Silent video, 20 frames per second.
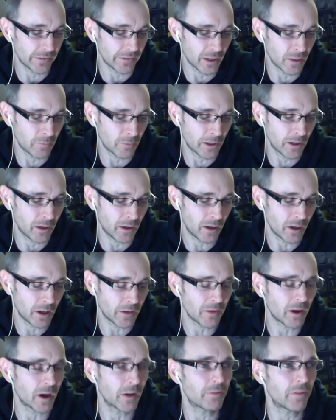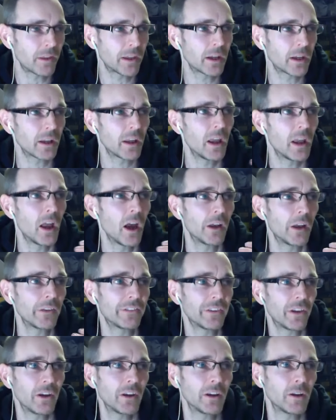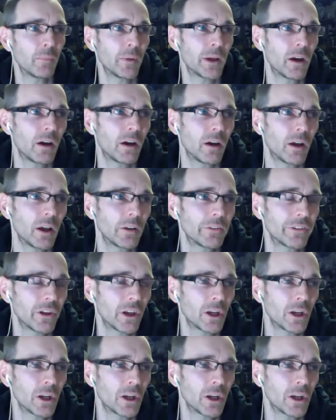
I mean, I, I think... A certain about a certain